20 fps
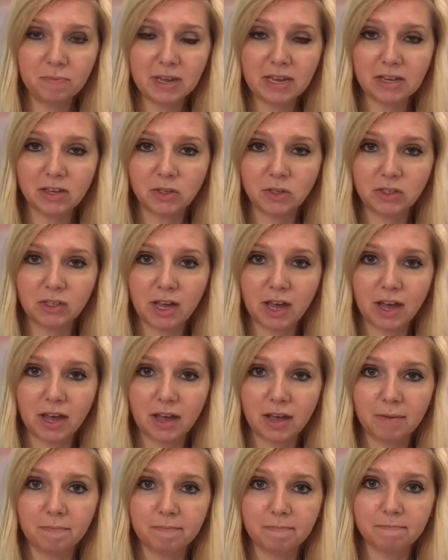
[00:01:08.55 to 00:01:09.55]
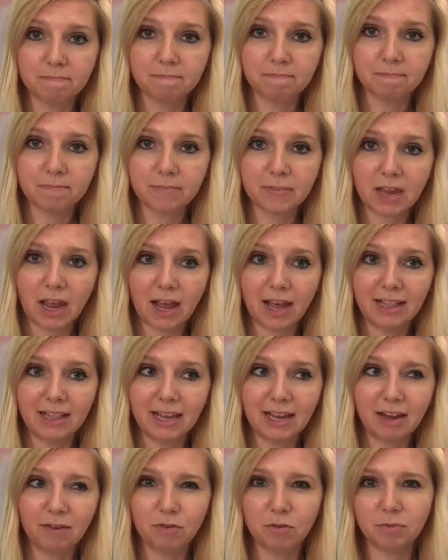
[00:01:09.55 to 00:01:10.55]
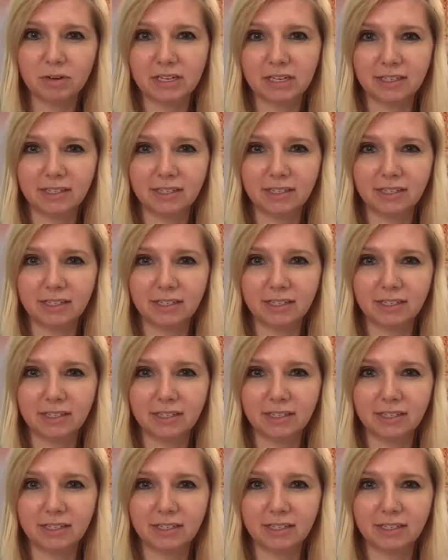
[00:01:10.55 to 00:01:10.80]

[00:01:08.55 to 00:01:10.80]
because I like everyone